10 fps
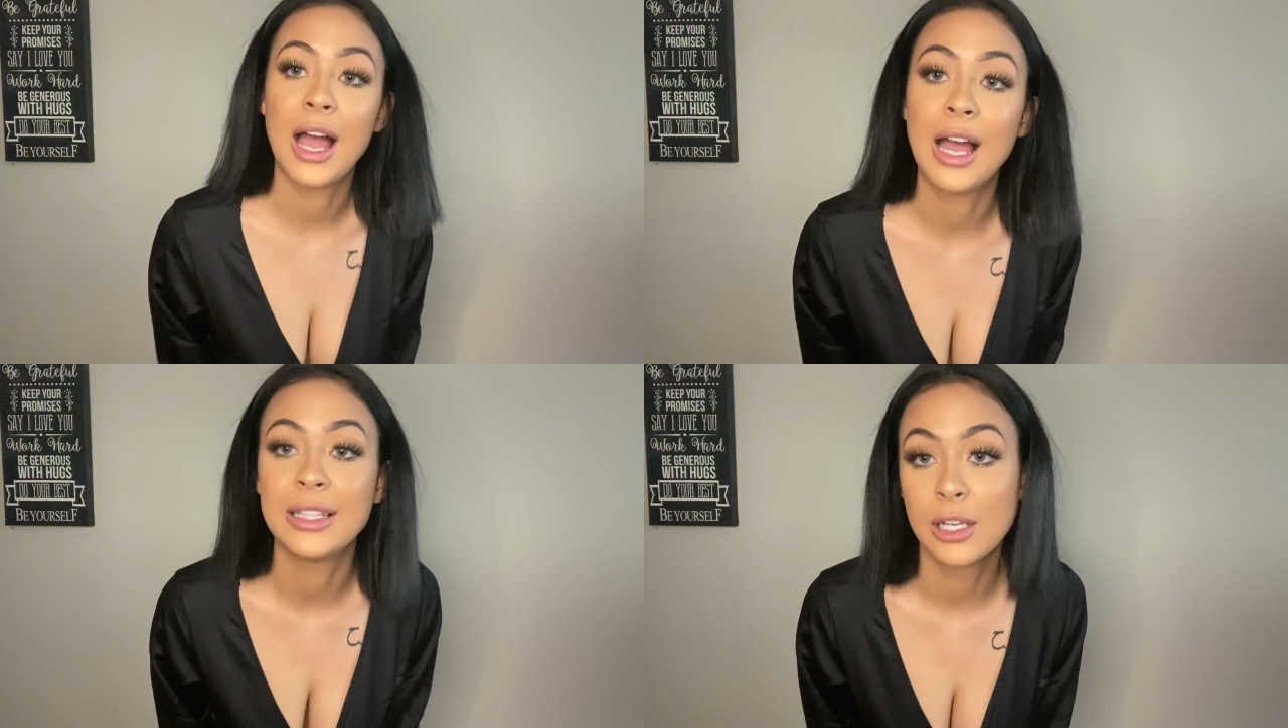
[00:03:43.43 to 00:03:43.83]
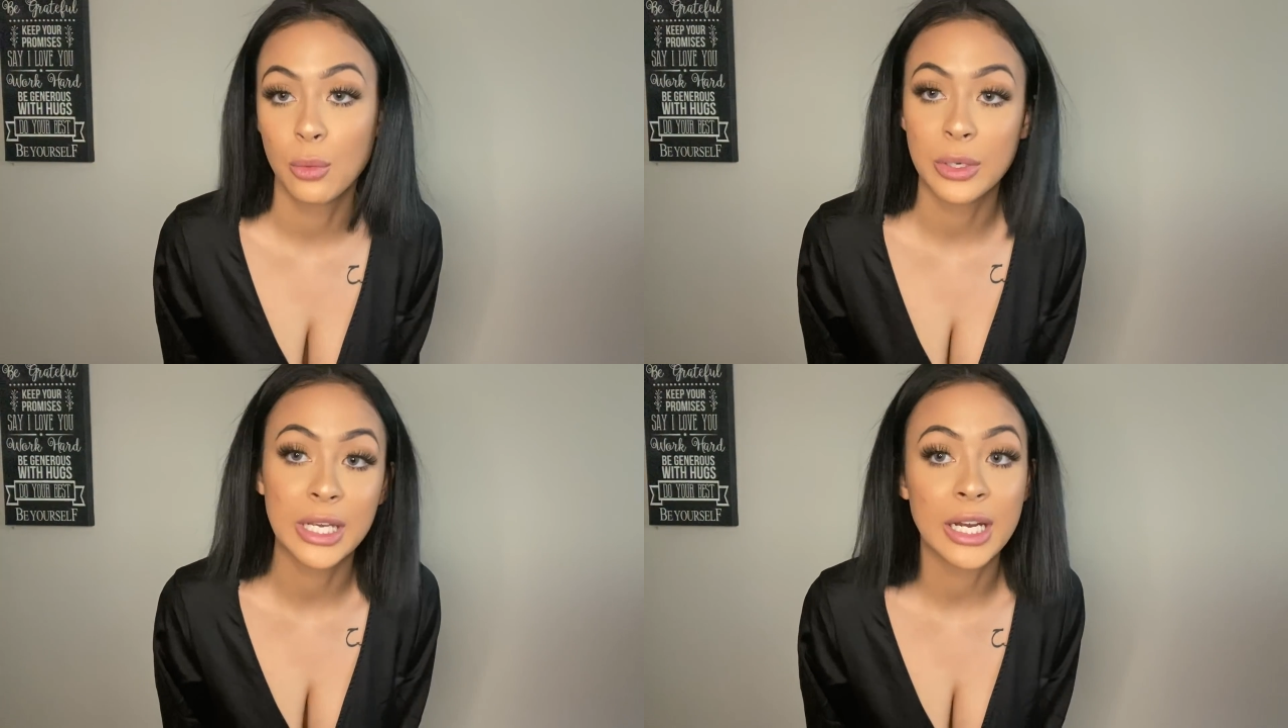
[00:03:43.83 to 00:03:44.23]
I didn't
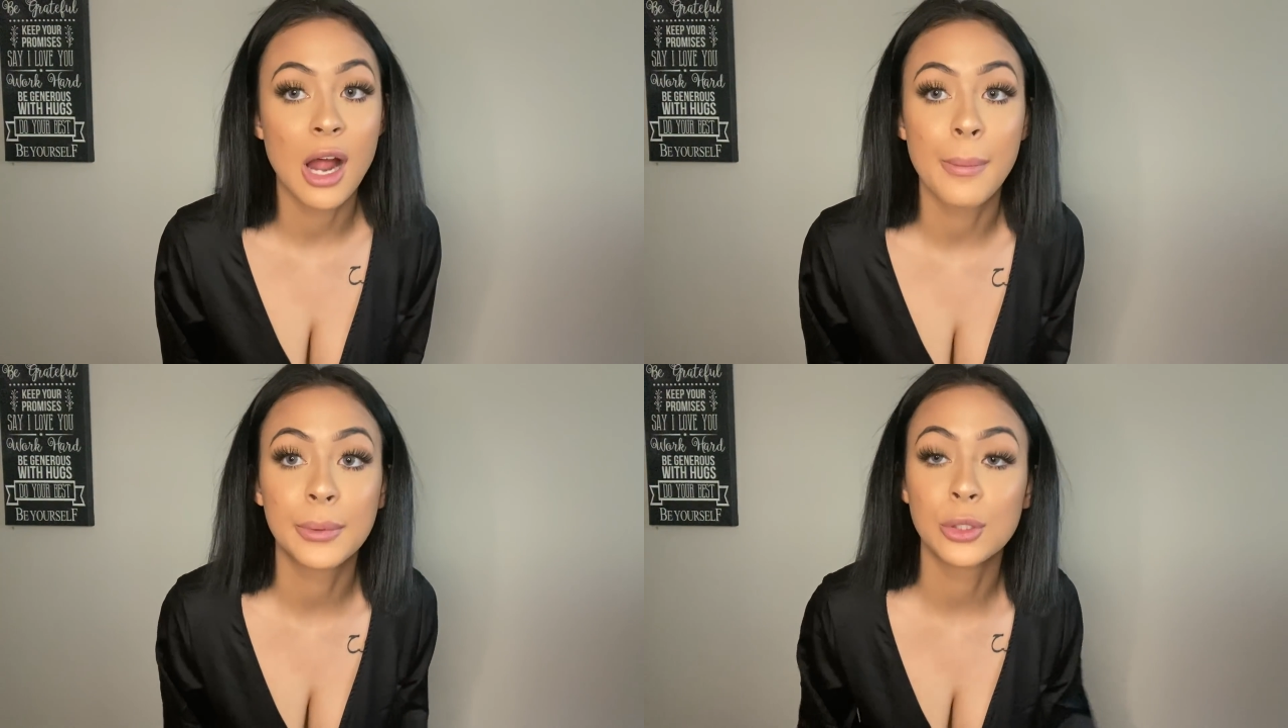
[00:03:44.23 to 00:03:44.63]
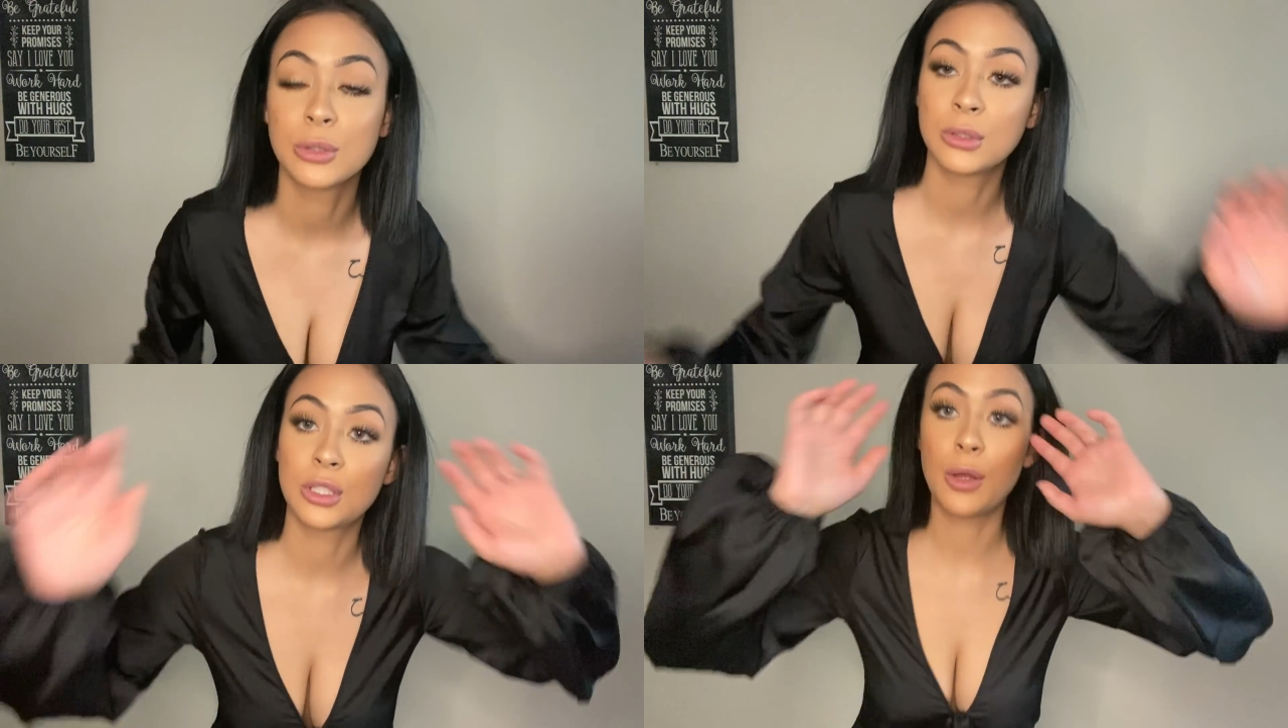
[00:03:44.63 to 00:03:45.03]
want to get an up
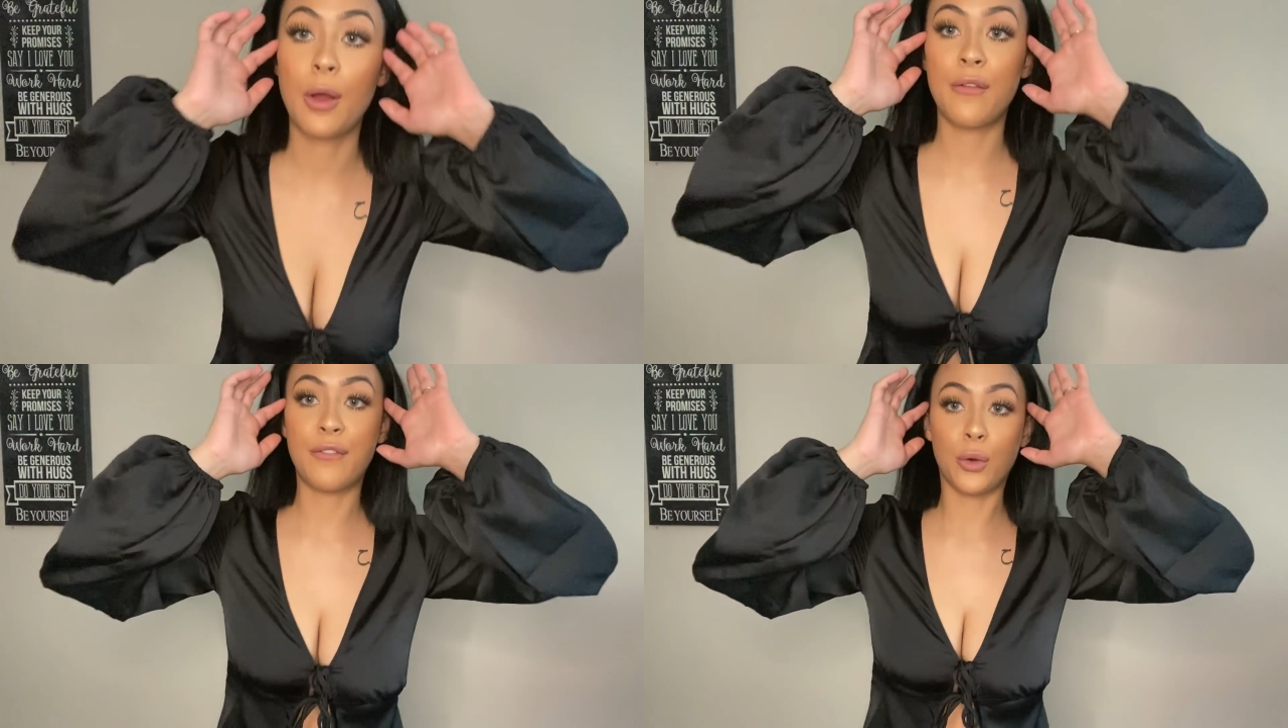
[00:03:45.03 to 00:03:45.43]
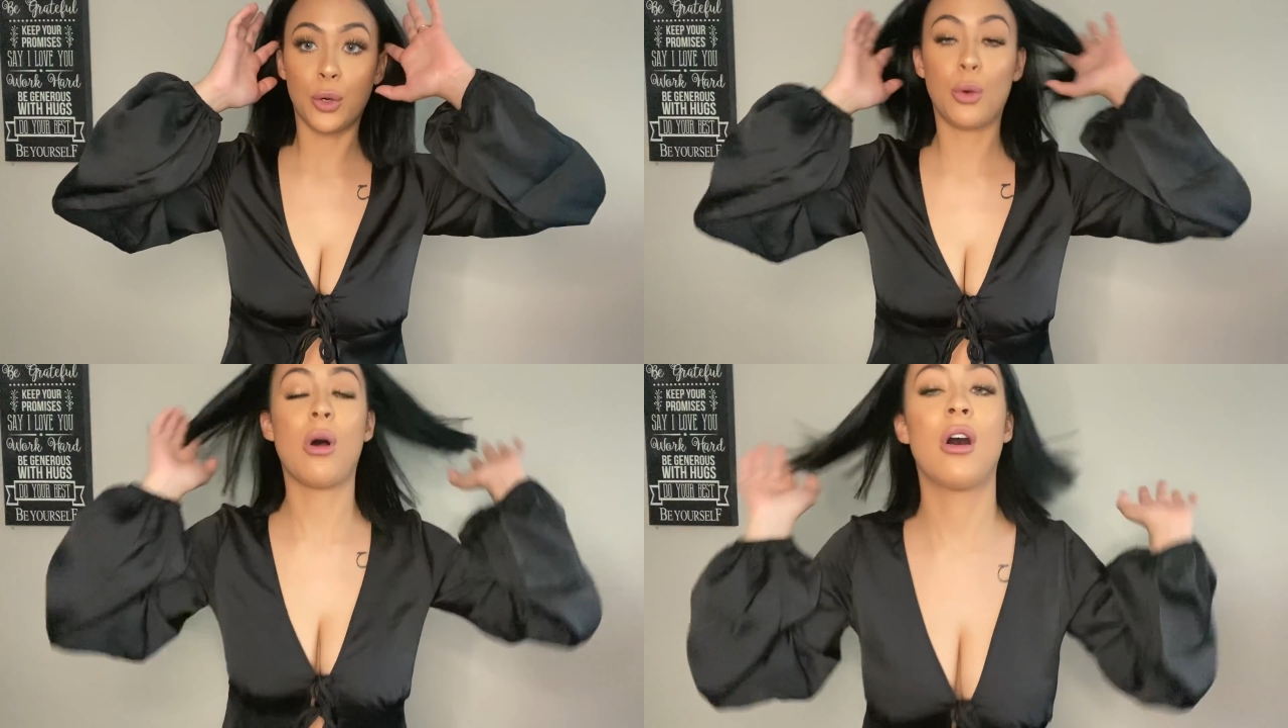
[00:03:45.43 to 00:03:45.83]
close photo